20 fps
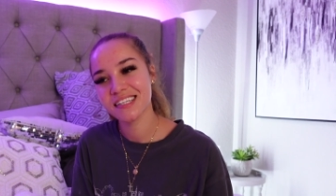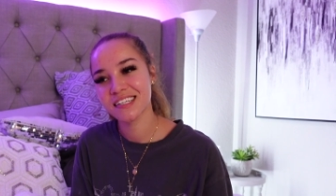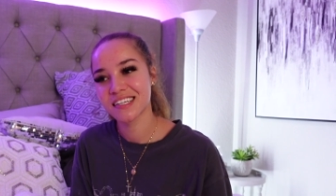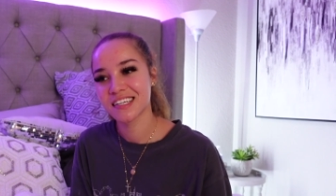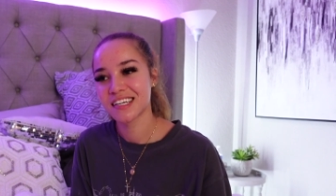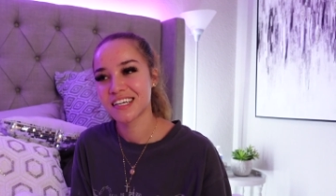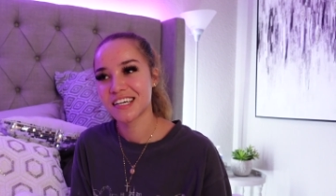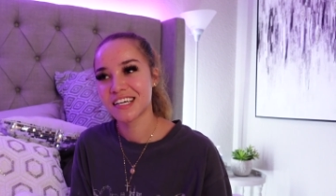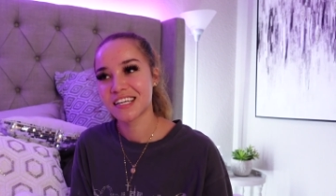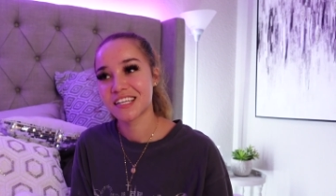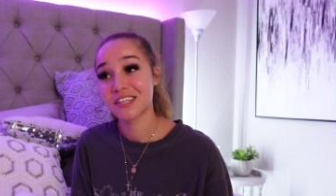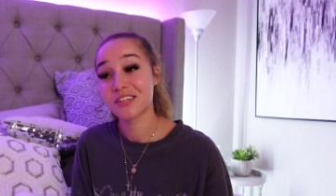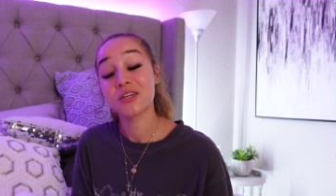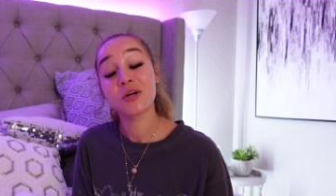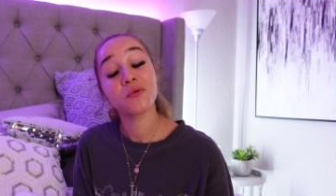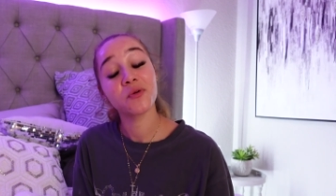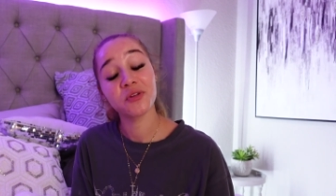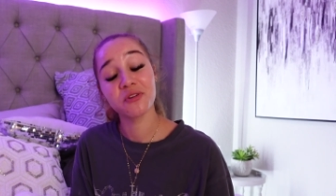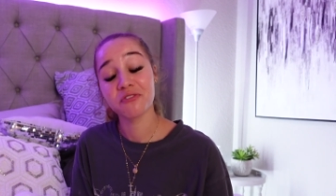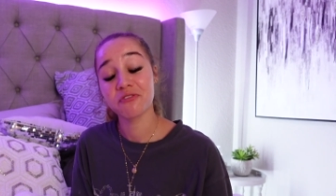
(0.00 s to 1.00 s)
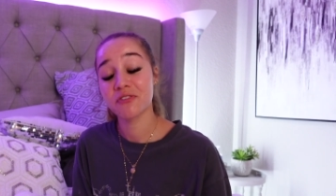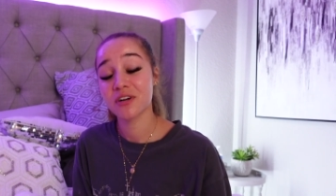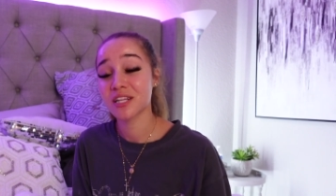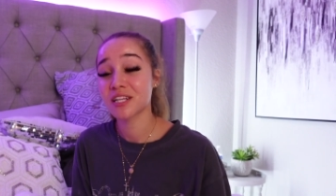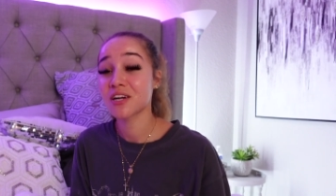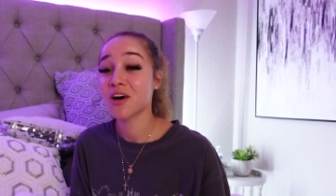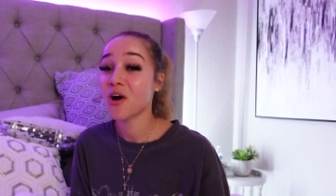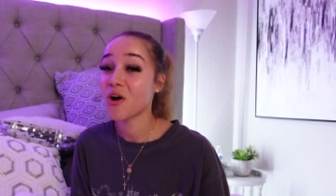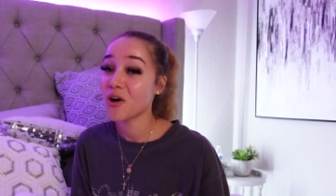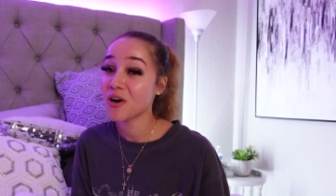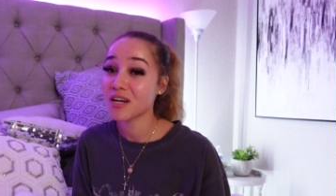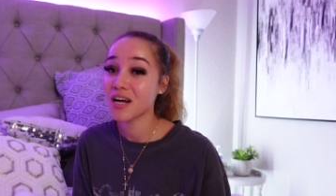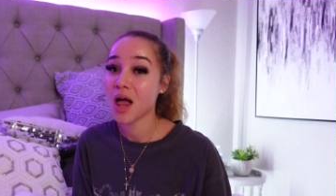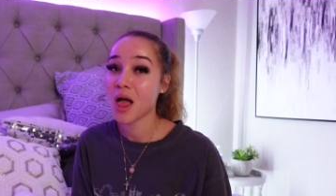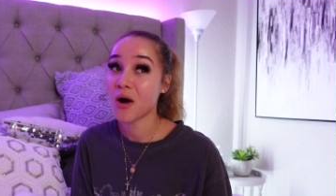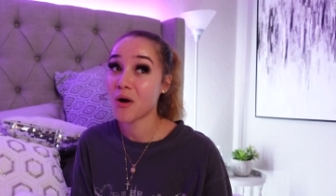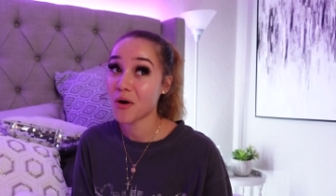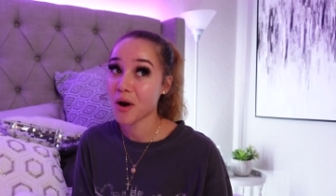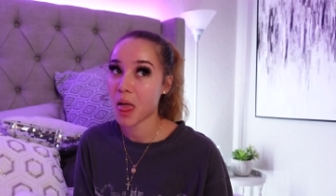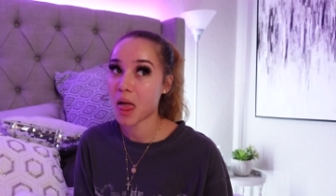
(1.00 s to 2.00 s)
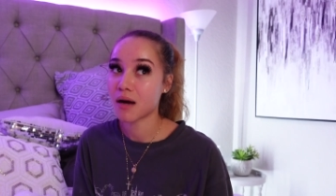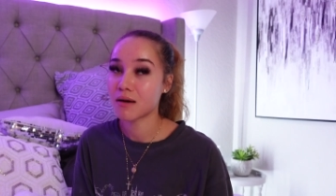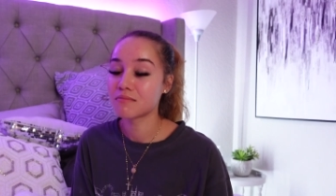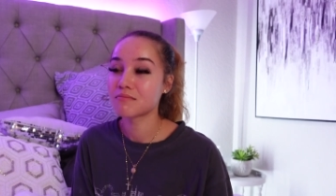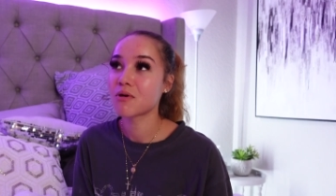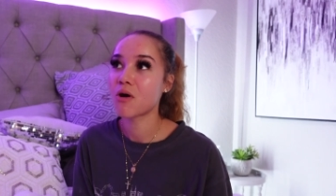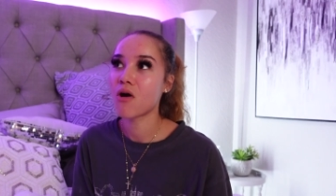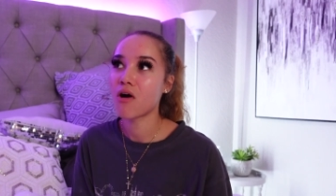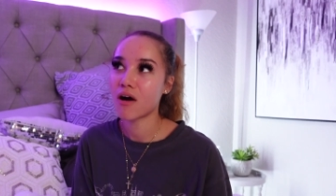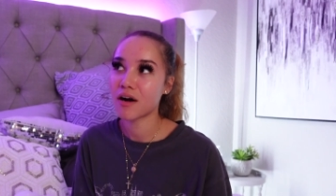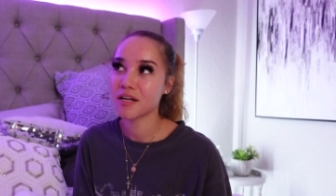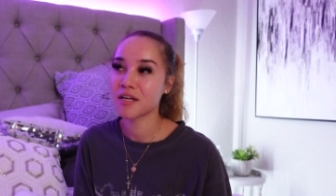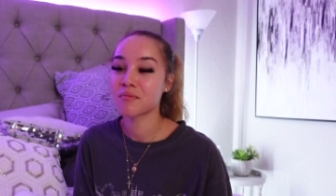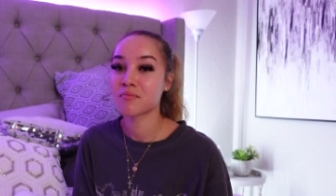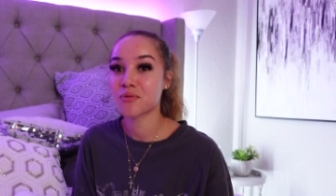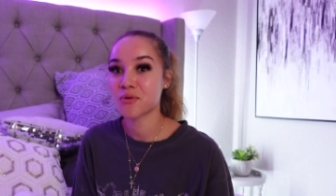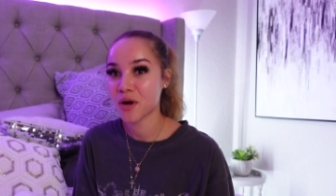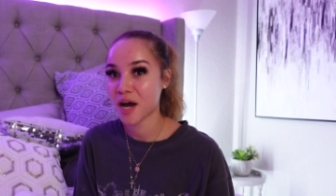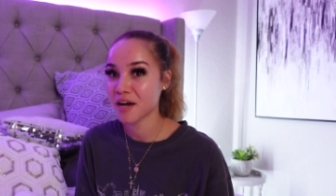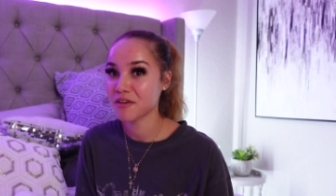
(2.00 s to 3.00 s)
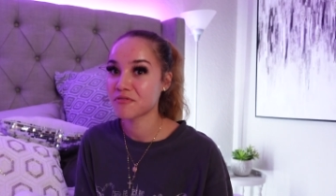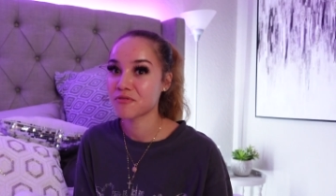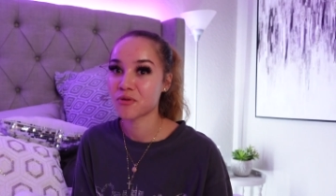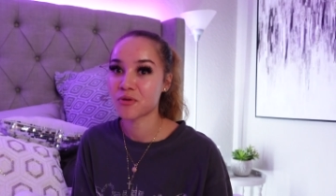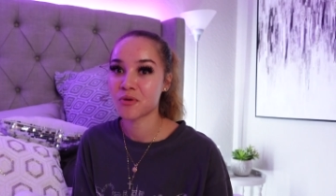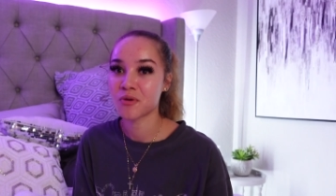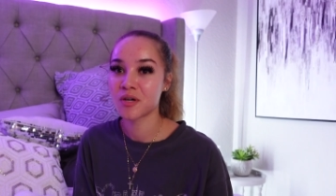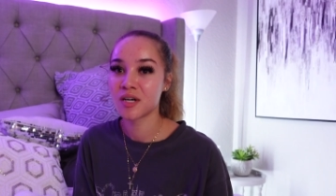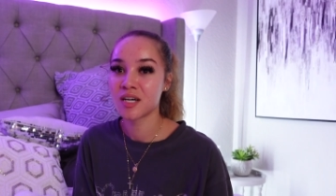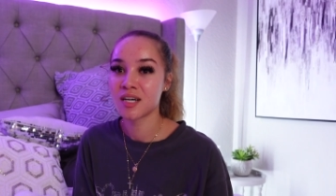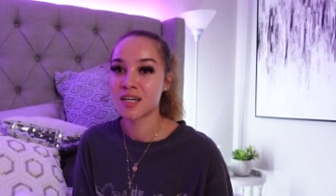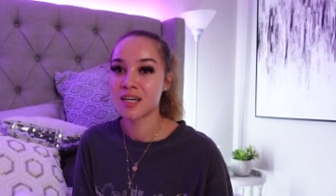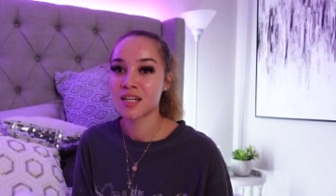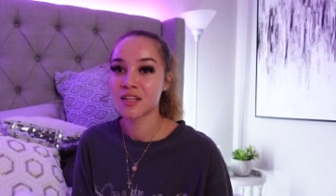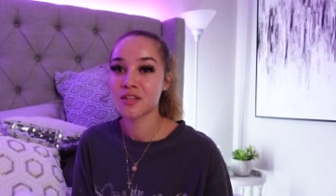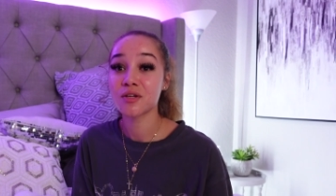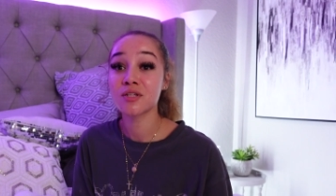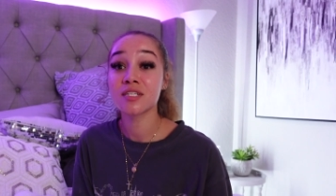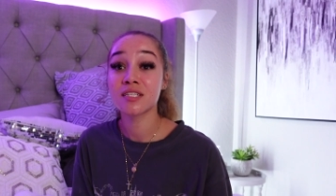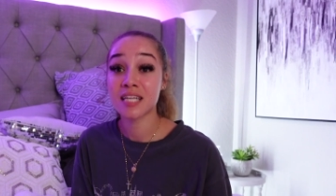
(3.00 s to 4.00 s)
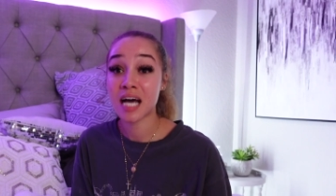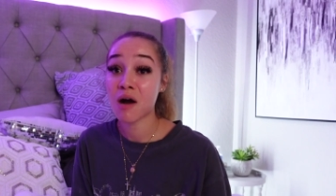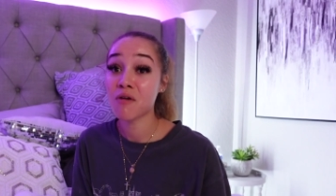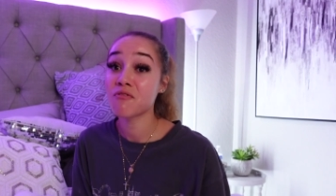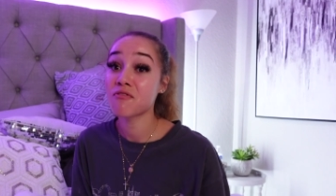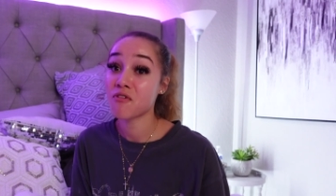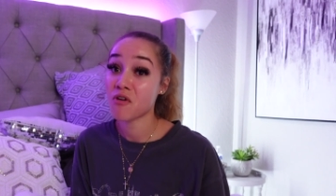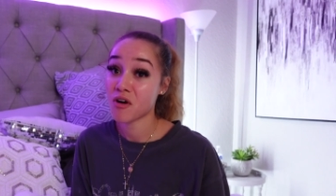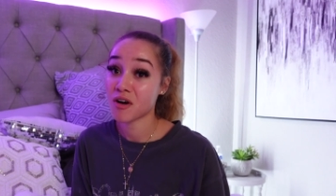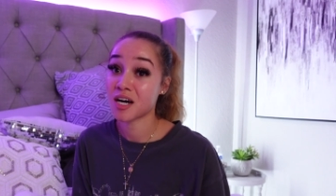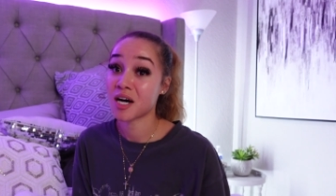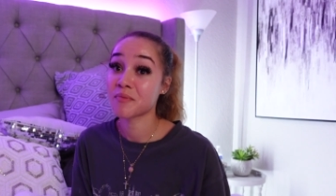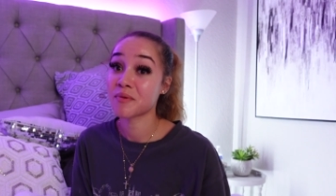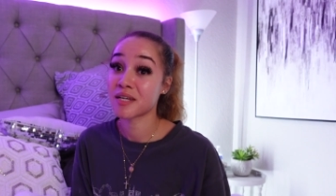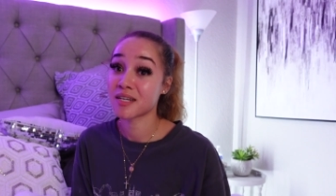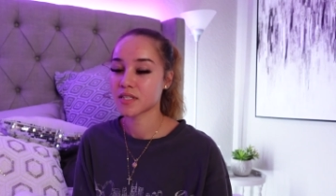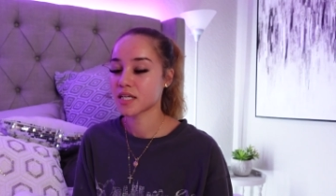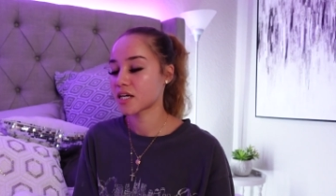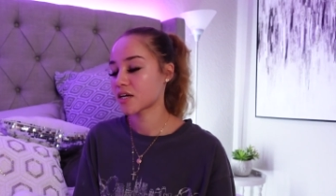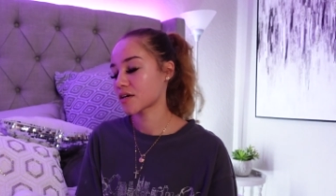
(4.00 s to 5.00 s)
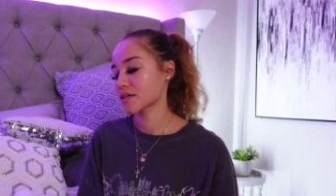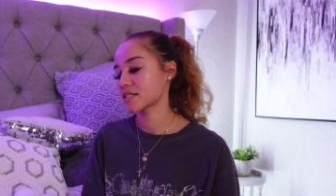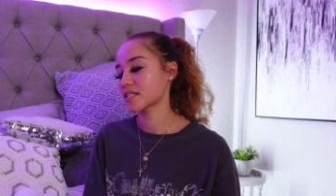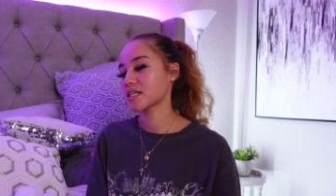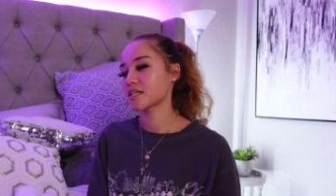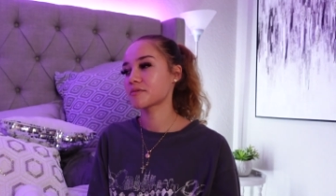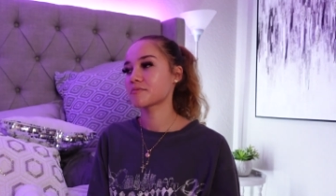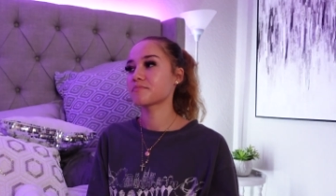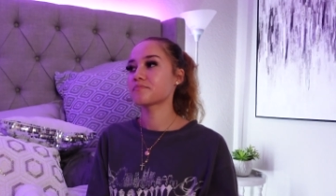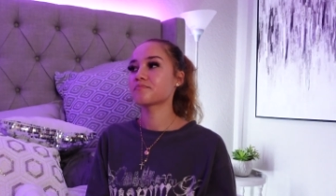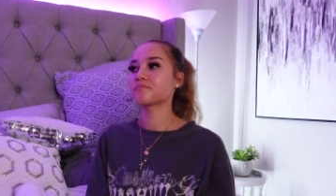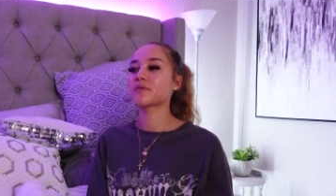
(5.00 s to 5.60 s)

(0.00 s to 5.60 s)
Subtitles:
You know, when you're feeling haughty and prideful, there's a downfall coming, guaranteed.